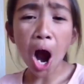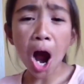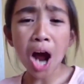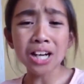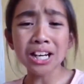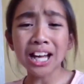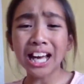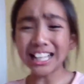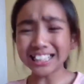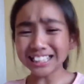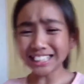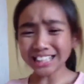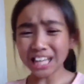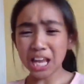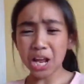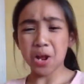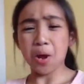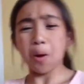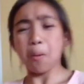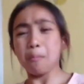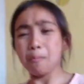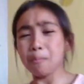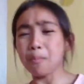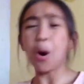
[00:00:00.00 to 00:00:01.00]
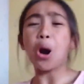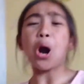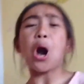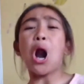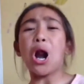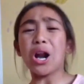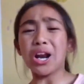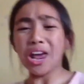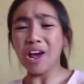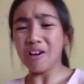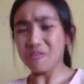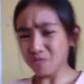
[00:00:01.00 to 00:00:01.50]
god, I seen him
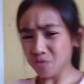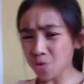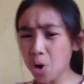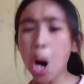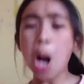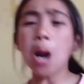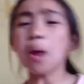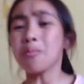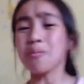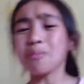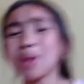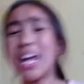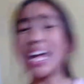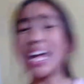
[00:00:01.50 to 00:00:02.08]
burn in front of